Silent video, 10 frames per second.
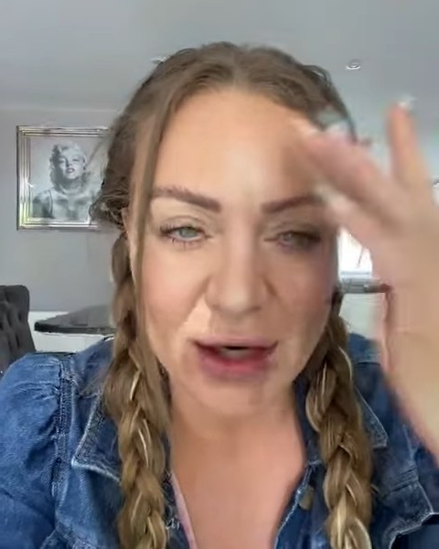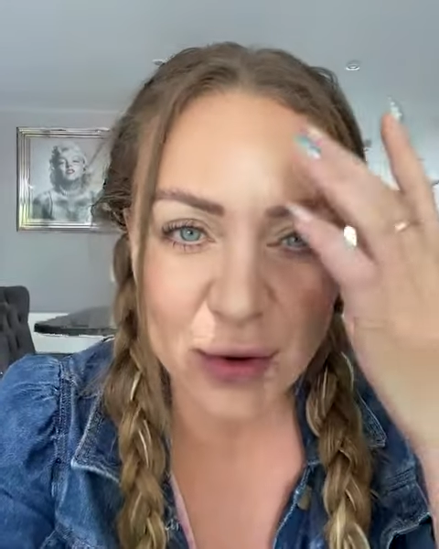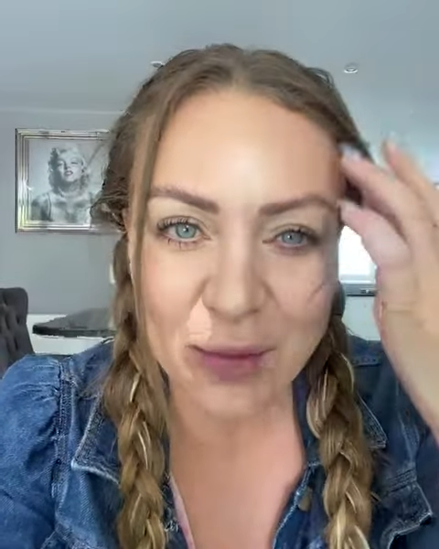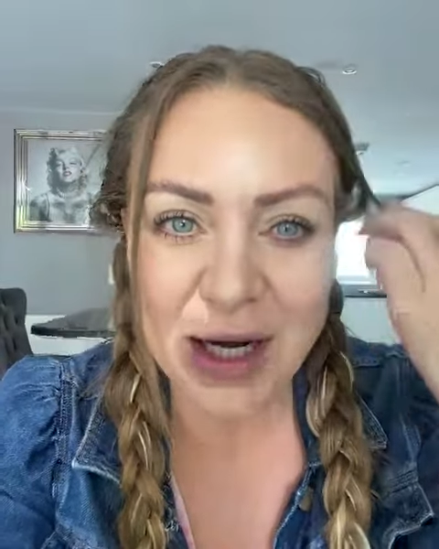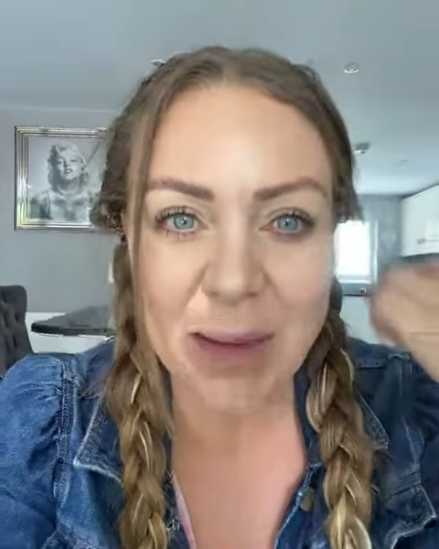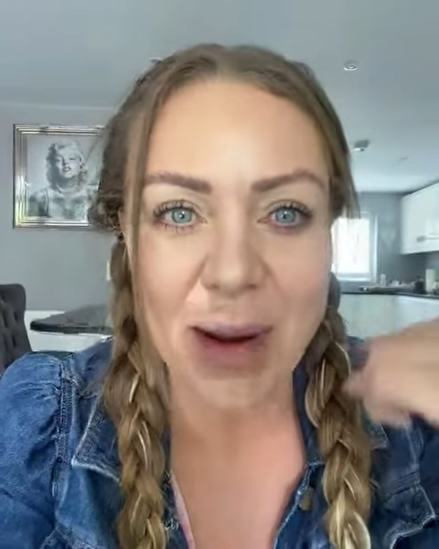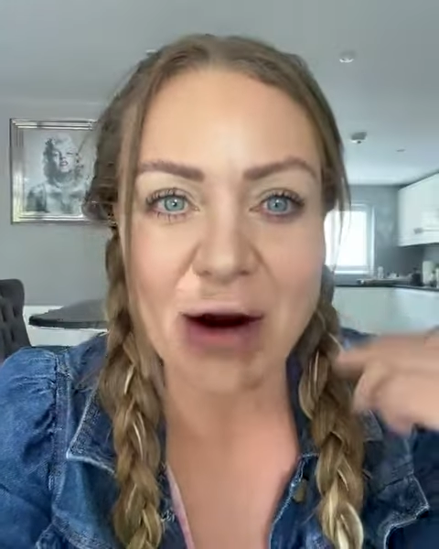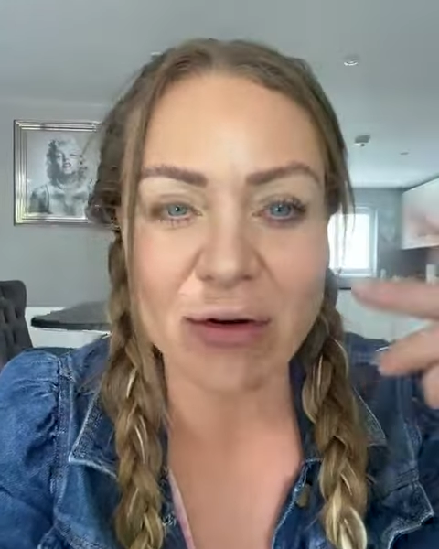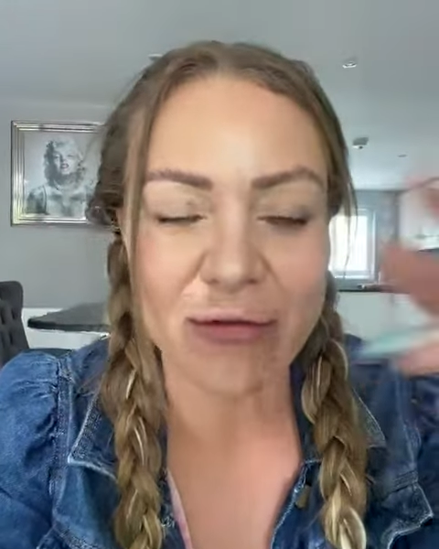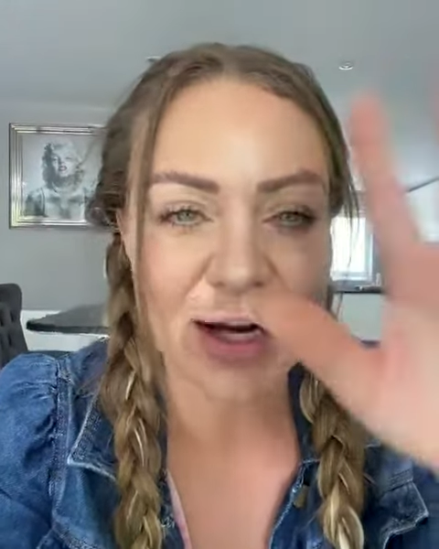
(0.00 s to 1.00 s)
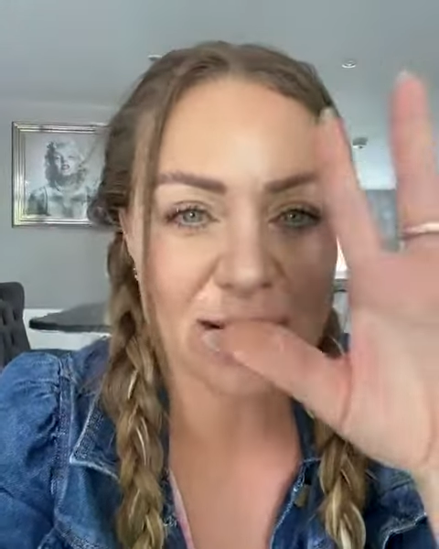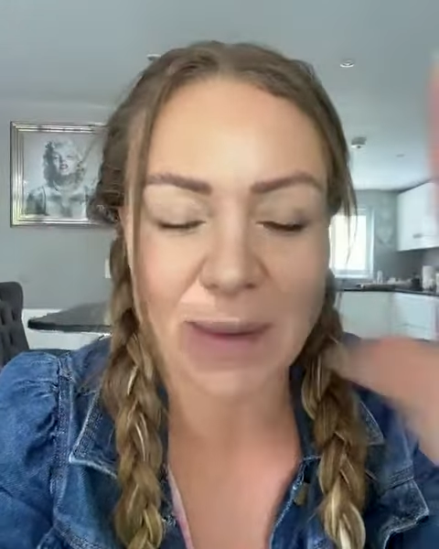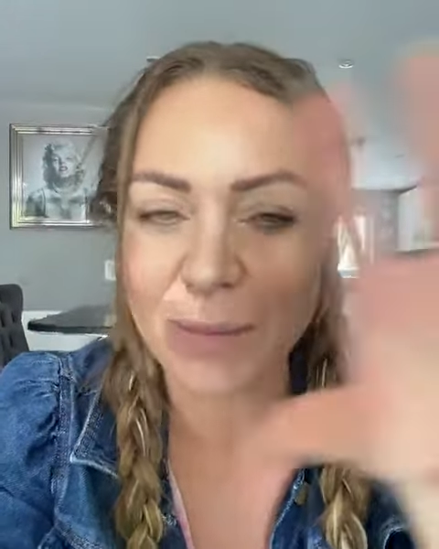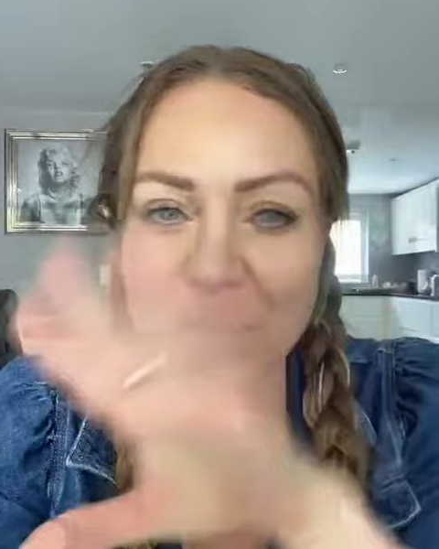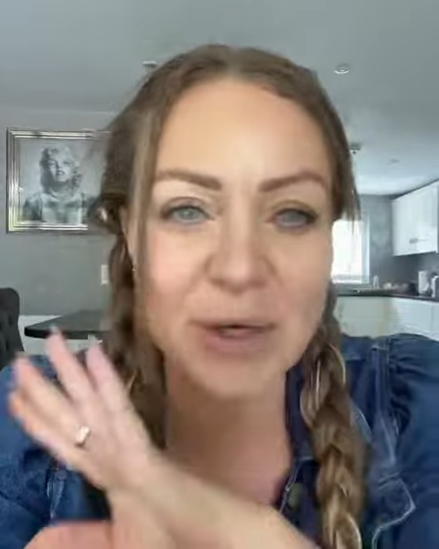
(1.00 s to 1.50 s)
And normally I paraphrase a
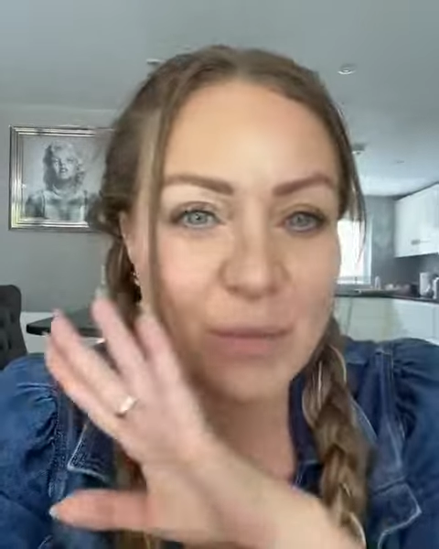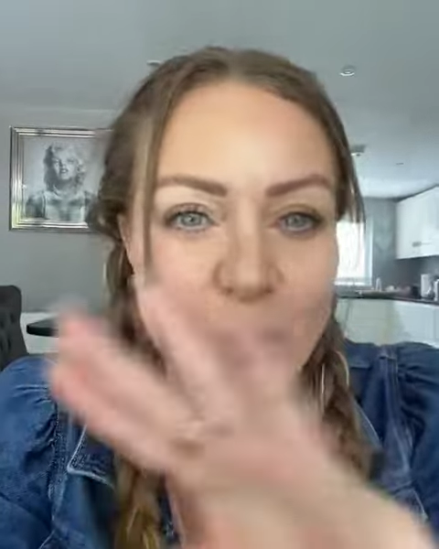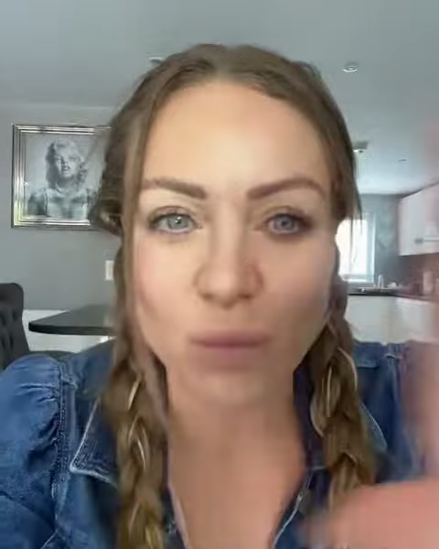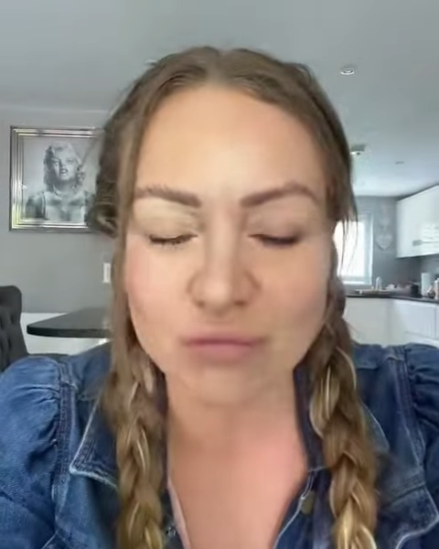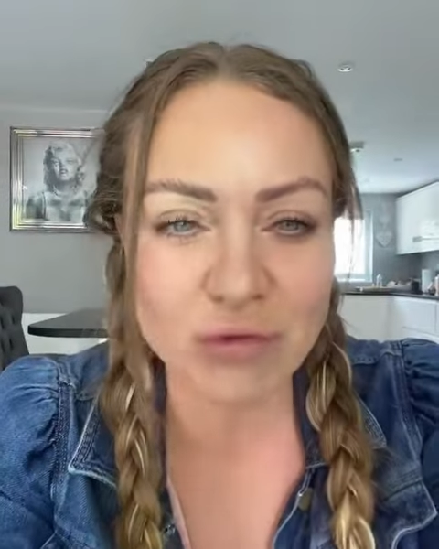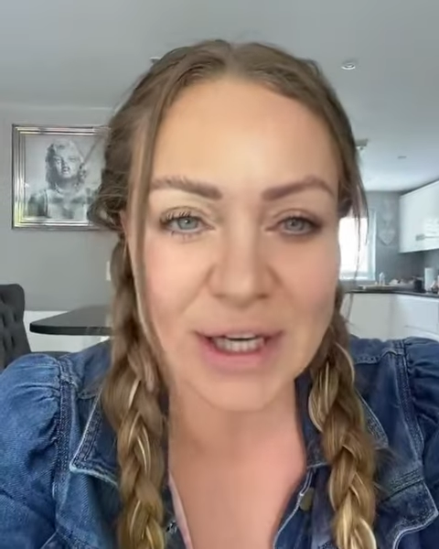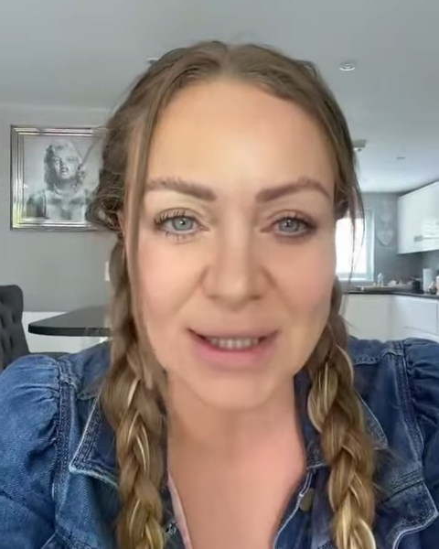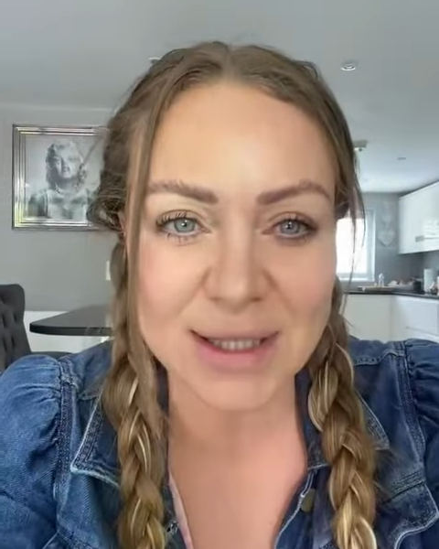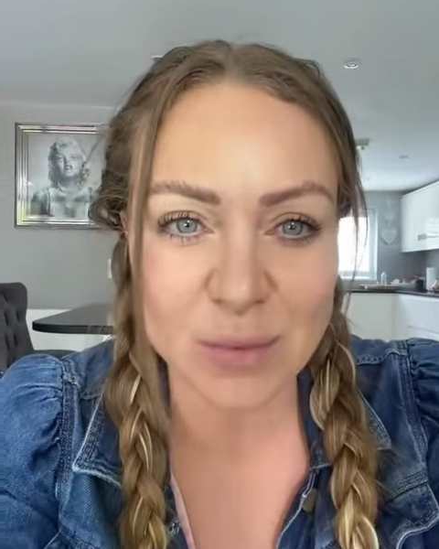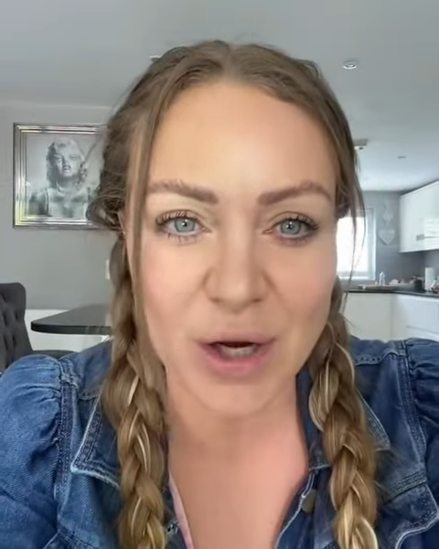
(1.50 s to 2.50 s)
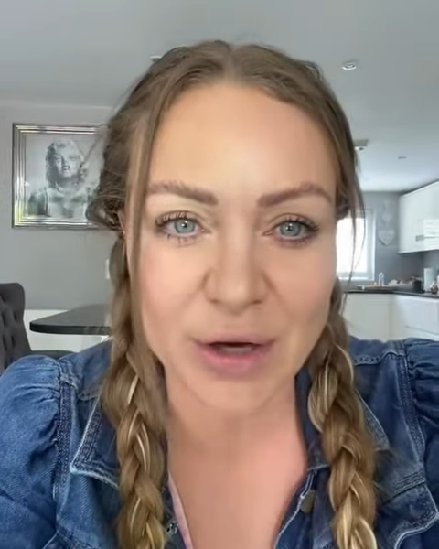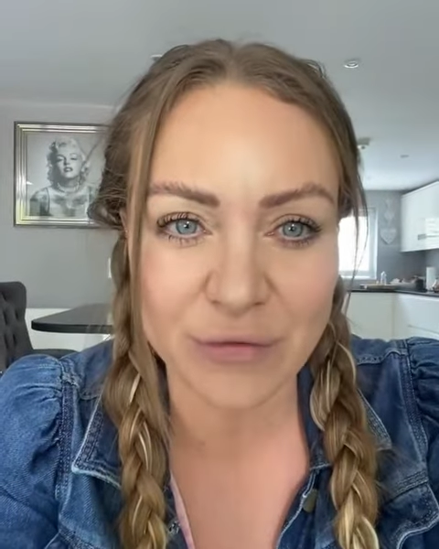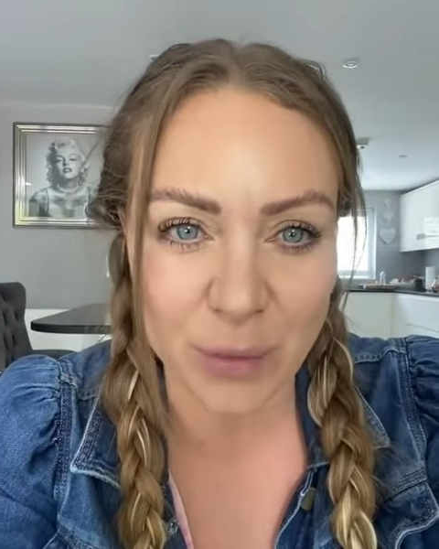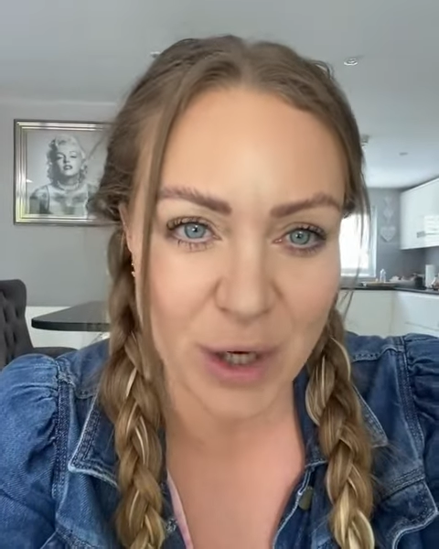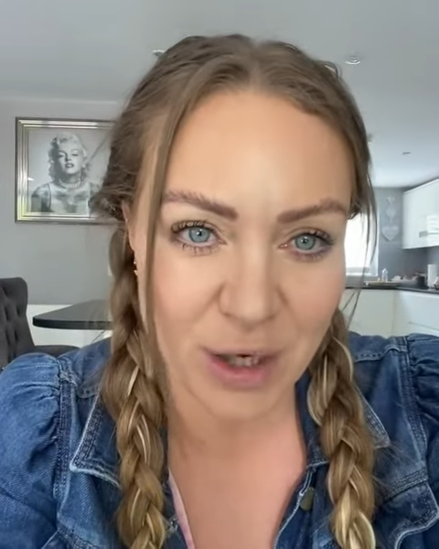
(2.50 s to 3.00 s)
bit, but I'm going to read this word
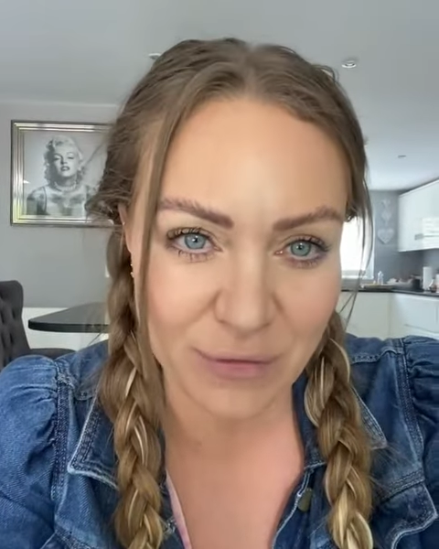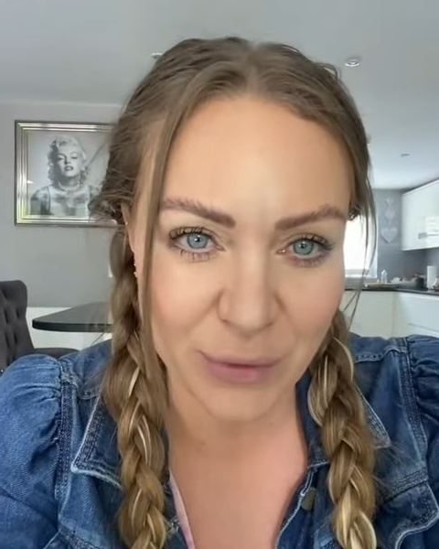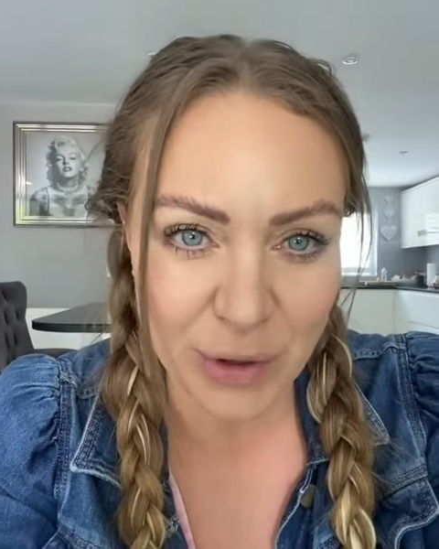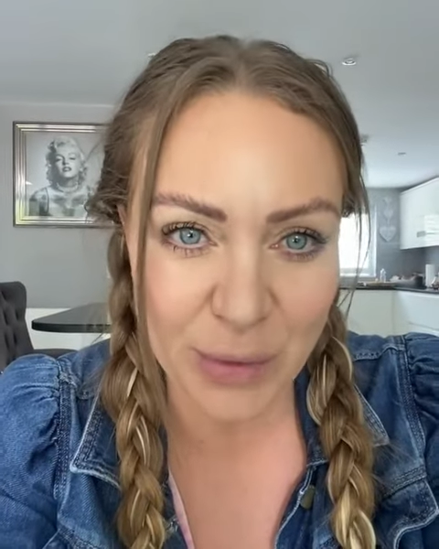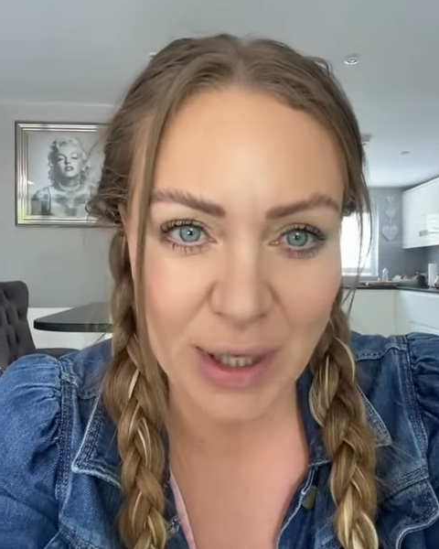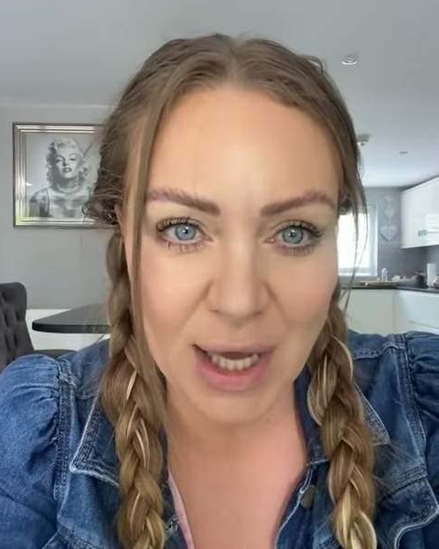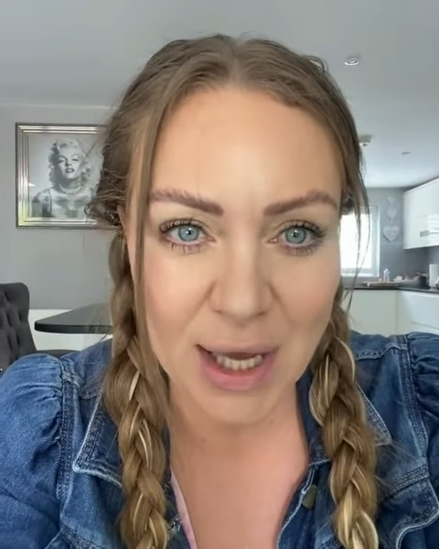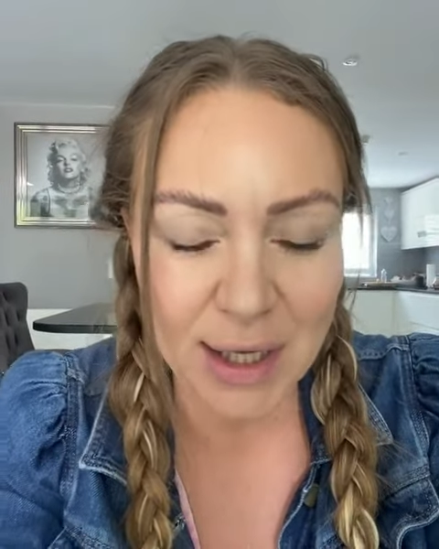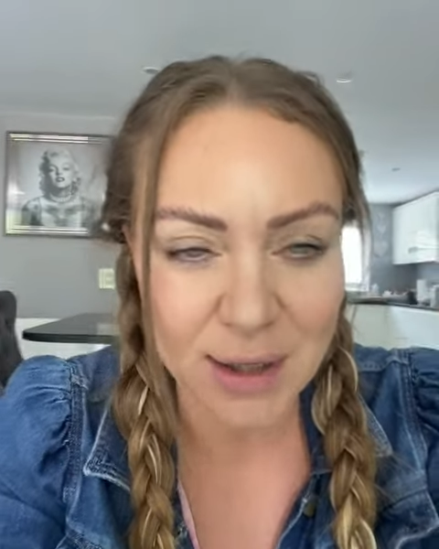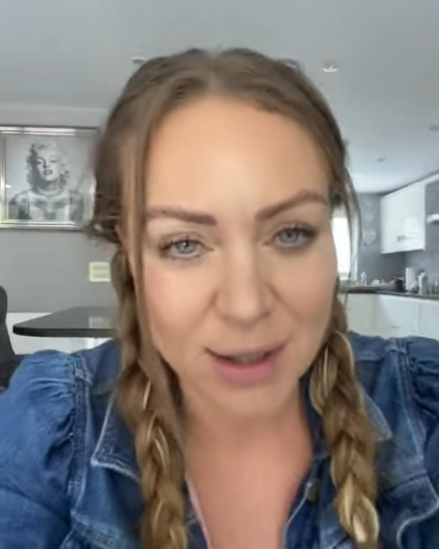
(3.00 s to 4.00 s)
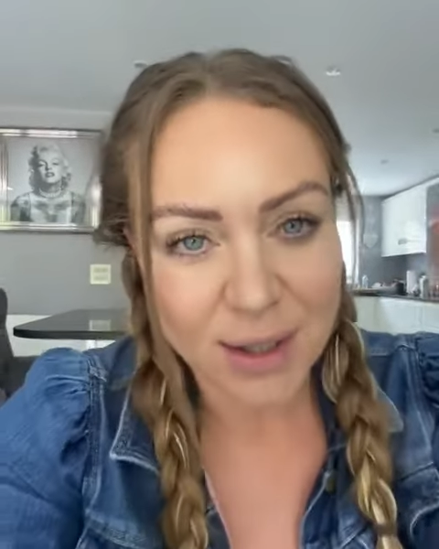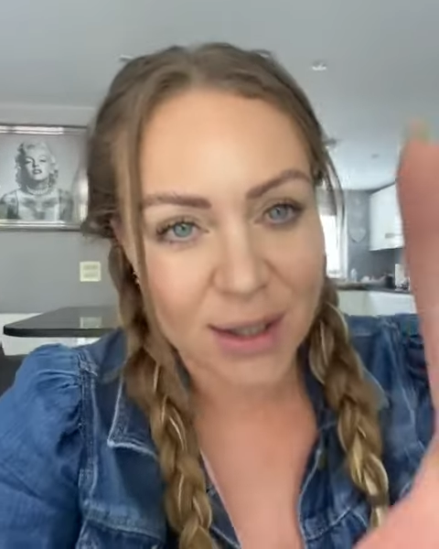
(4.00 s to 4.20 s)
for word for you, okay?